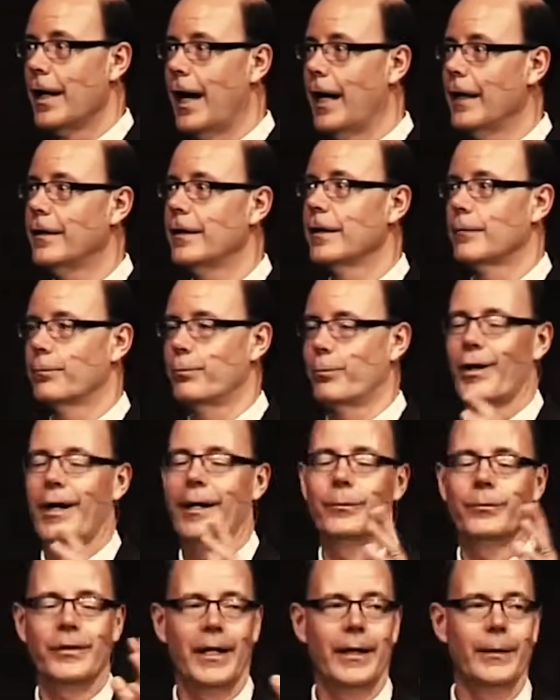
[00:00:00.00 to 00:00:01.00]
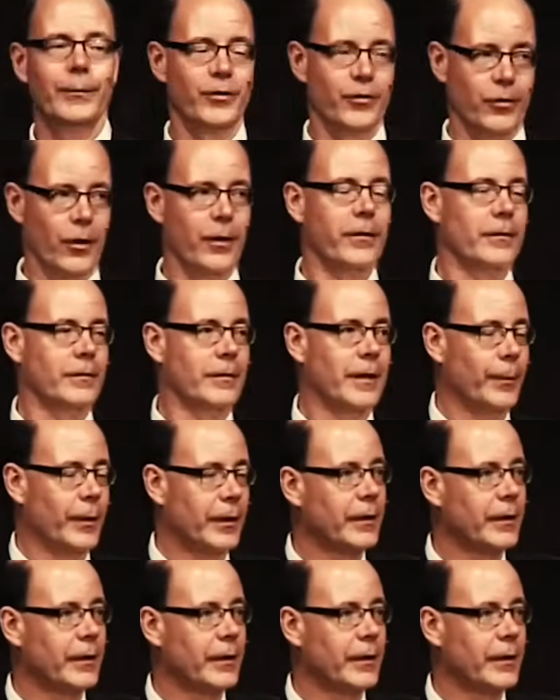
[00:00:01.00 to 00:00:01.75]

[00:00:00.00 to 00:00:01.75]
I think prime time is all the time.